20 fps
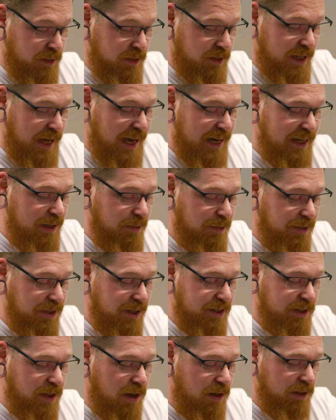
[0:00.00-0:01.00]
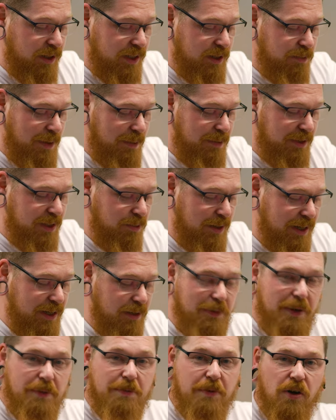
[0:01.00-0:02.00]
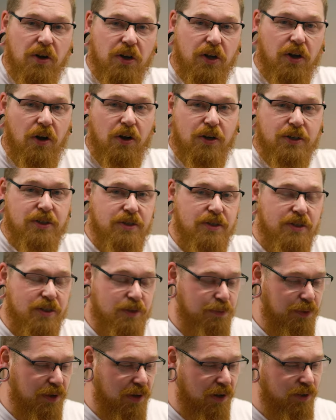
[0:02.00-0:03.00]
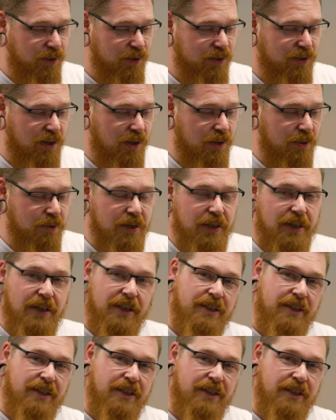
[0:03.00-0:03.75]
The idea with the salt is maybe to add a bit more coarseness, but also,